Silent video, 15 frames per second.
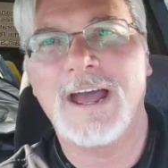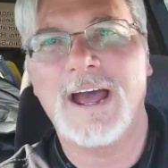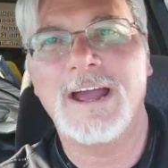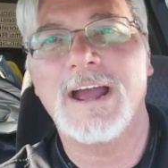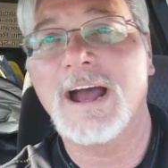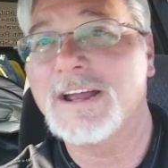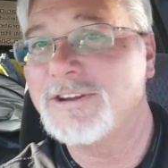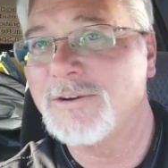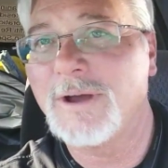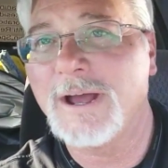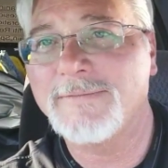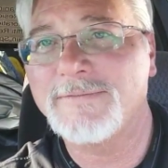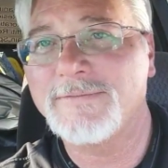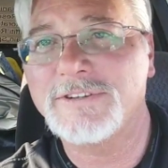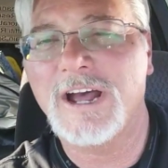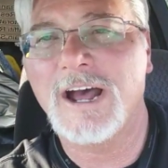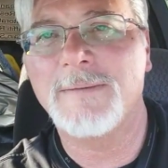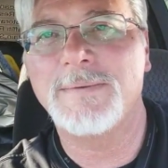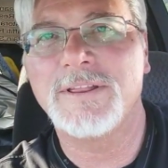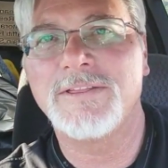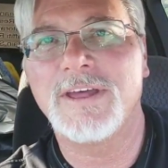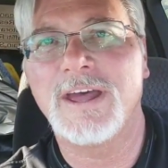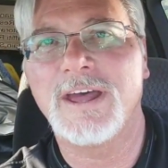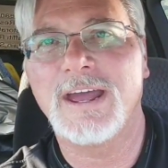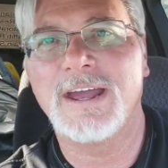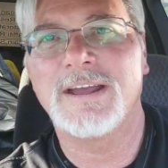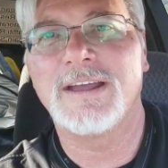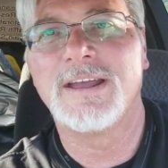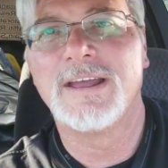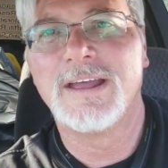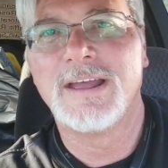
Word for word: I I do have to stop and thank